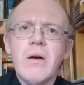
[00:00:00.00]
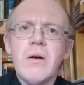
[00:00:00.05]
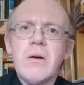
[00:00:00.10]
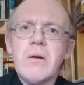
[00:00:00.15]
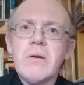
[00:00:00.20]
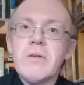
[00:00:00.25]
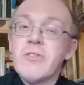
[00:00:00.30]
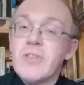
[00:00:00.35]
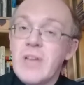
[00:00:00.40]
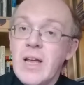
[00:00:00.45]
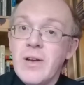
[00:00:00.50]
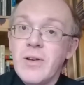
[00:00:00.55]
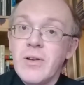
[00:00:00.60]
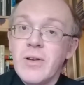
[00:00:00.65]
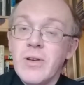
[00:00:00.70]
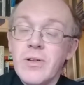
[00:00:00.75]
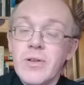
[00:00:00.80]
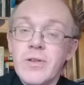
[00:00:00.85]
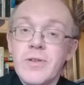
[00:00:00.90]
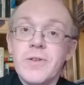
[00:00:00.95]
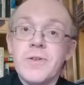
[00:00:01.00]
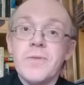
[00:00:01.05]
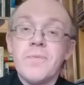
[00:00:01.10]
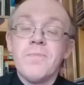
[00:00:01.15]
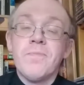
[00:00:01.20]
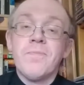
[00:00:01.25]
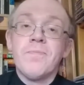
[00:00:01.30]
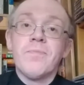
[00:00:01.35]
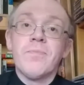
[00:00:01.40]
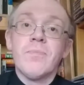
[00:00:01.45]
standards
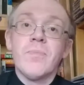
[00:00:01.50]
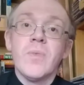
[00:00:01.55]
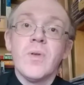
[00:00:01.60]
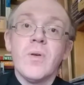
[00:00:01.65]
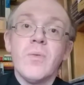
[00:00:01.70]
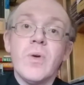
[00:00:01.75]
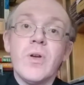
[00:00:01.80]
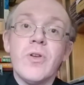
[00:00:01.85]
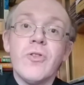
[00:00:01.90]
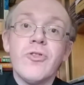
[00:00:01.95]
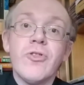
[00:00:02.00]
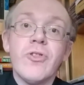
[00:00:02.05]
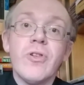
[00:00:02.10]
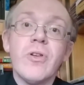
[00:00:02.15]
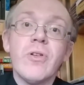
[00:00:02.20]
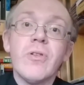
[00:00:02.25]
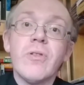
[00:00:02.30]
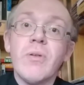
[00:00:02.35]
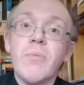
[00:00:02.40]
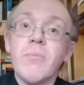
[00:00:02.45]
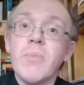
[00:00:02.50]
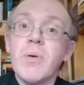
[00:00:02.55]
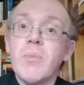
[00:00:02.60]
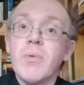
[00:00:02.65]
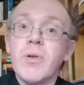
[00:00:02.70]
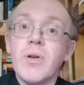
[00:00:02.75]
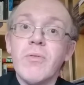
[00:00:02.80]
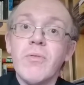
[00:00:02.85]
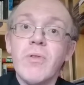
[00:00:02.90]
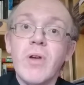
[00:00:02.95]
which some people
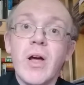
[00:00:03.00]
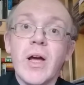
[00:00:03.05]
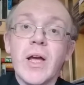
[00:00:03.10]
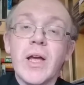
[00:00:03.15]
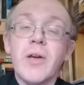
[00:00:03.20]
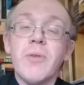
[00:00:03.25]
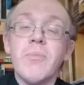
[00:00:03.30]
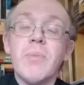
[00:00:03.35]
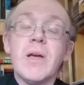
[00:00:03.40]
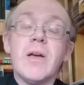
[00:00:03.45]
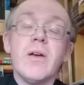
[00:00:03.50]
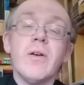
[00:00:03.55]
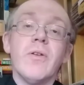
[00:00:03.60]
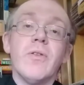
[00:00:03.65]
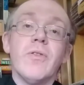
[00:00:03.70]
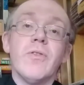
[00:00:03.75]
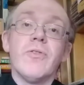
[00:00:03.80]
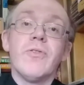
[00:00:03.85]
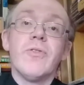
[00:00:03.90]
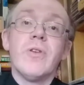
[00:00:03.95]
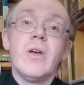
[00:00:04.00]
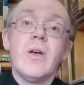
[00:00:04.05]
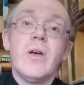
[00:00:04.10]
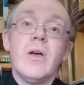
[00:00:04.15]
don't like because